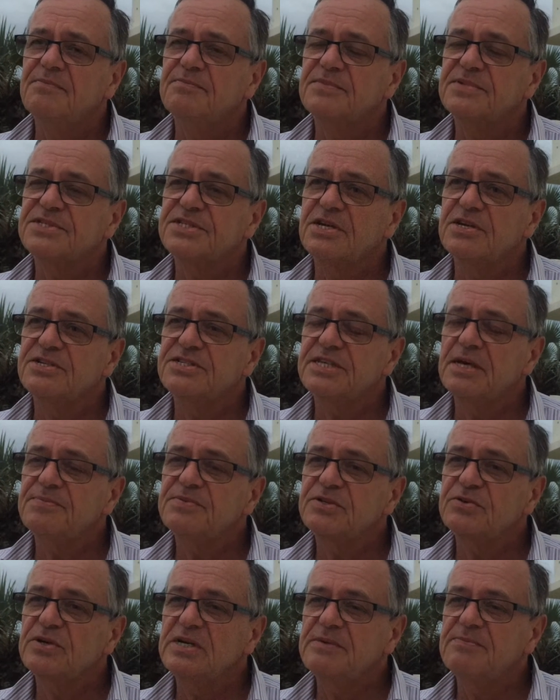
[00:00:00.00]
So
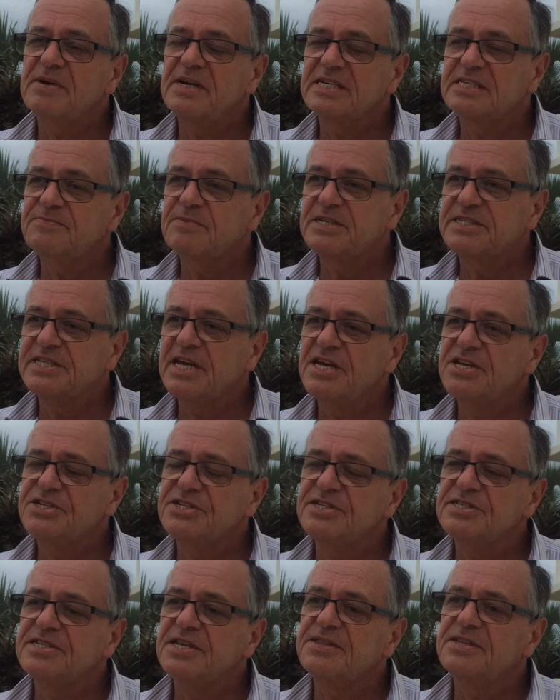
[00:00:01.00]
subsequently, my
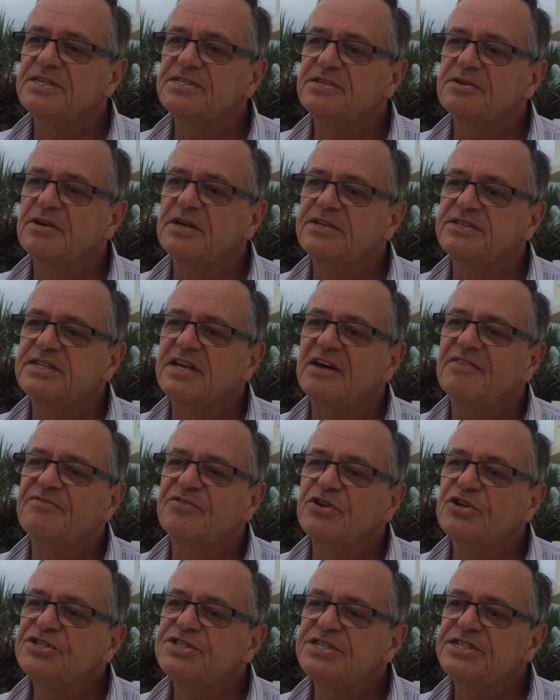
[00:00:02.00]
expectation is that there's a
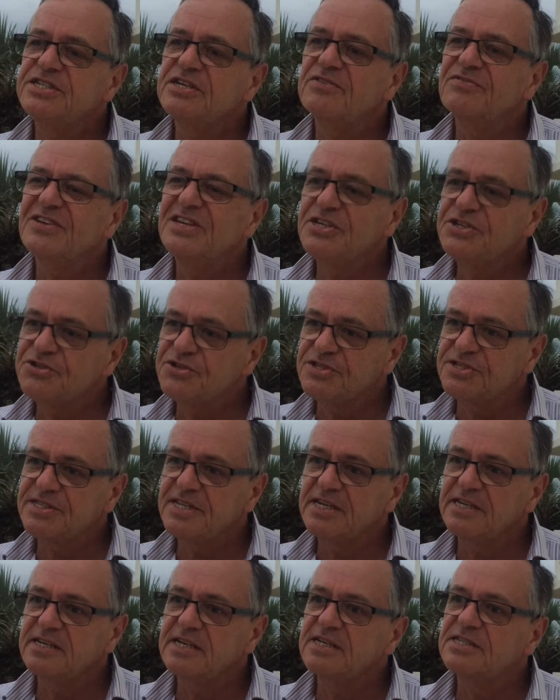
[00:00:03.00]
diversity of interest
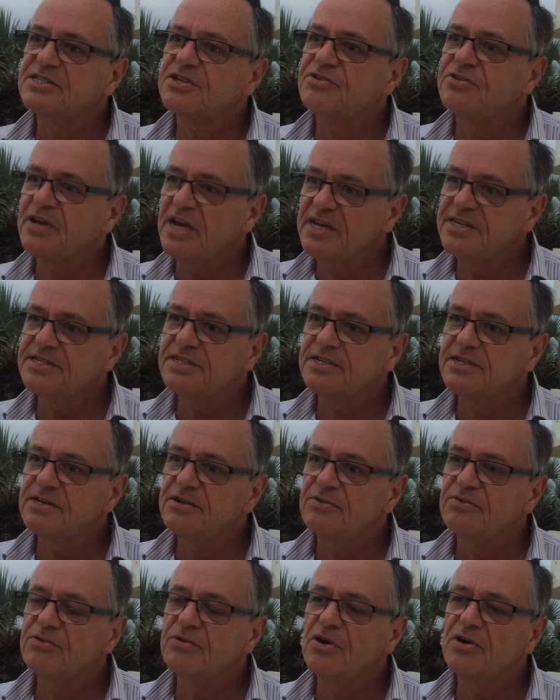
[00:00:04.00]
that gets created
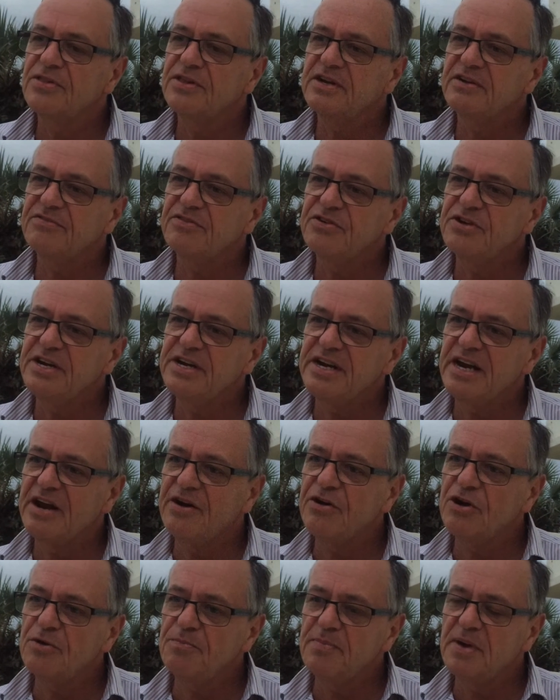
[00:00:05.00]
rather than a very
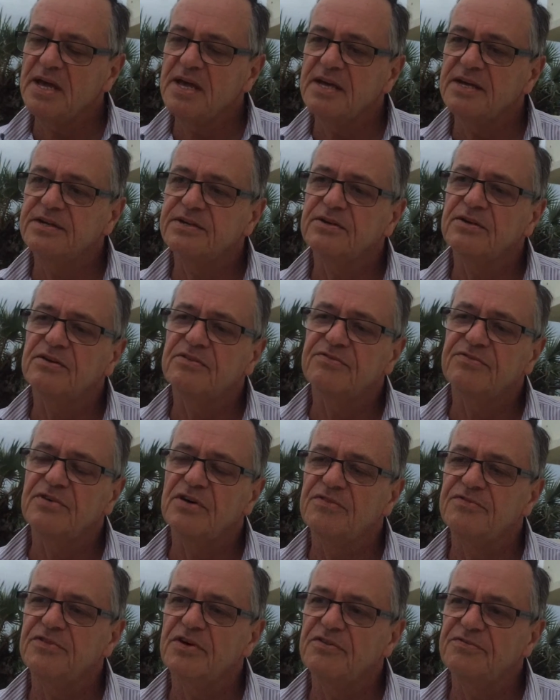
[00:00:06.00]
narrow band
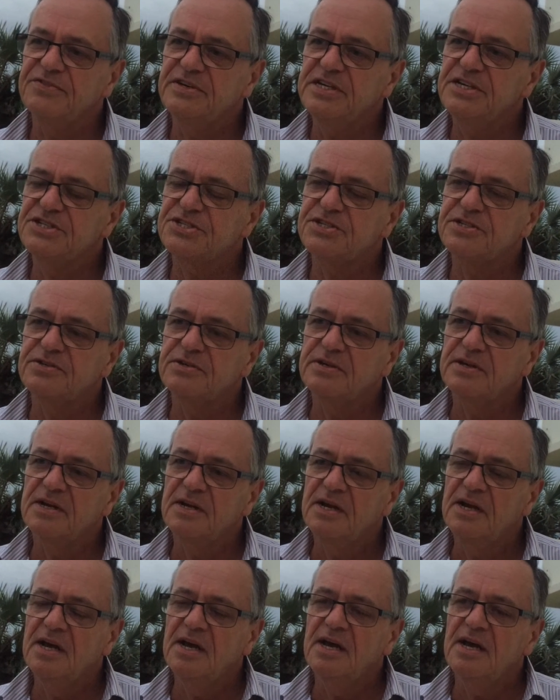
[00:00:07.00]
of niche
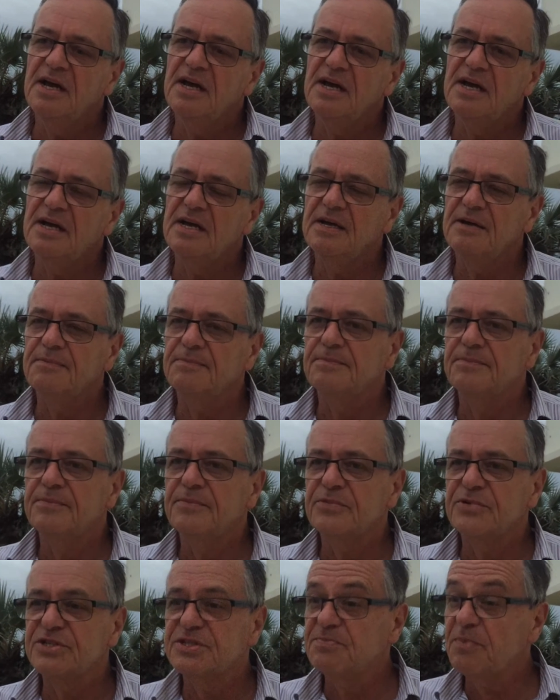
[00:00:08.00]

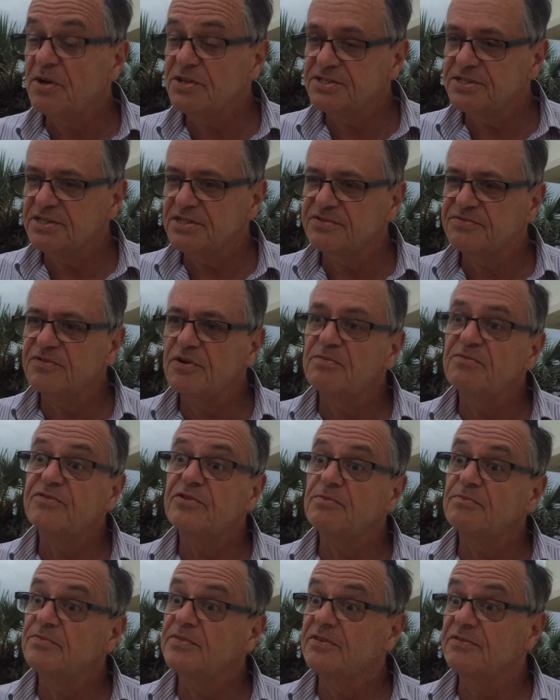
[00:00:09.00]
responses
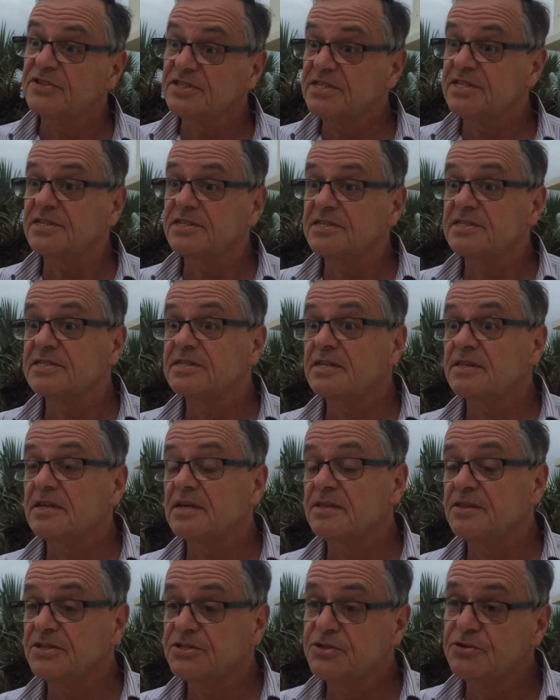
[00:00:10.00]
from the visitors
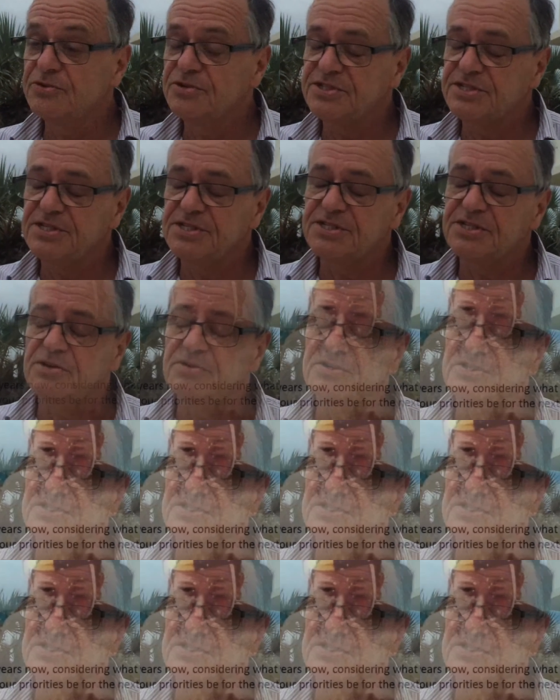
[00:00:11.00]
and the tourists and so on.